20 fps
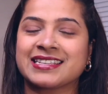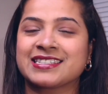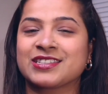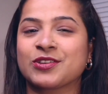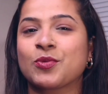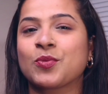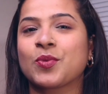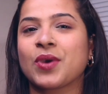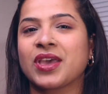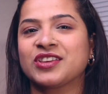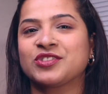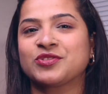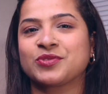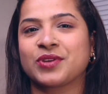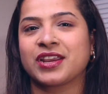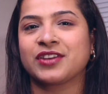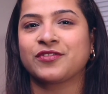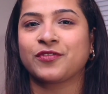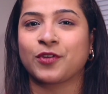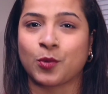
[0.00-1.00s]
is the wage
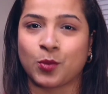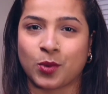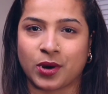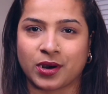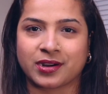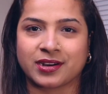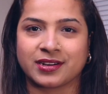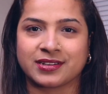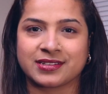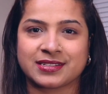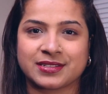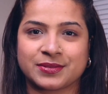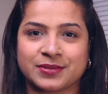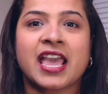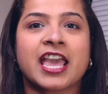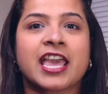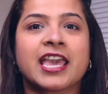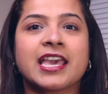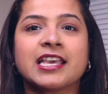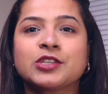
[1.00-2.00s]
rate for workers.
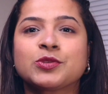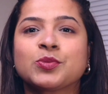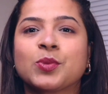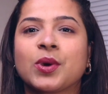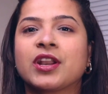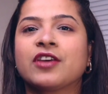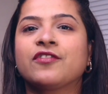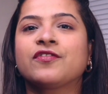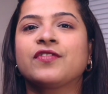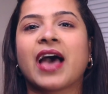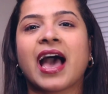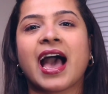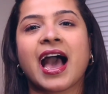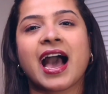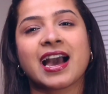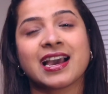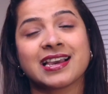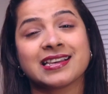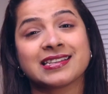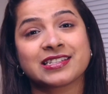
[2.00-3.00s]
It's one of the
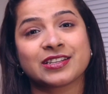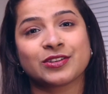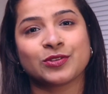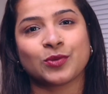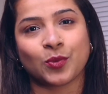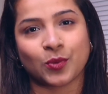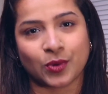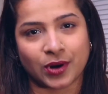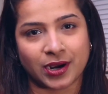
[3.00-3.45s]
highest in the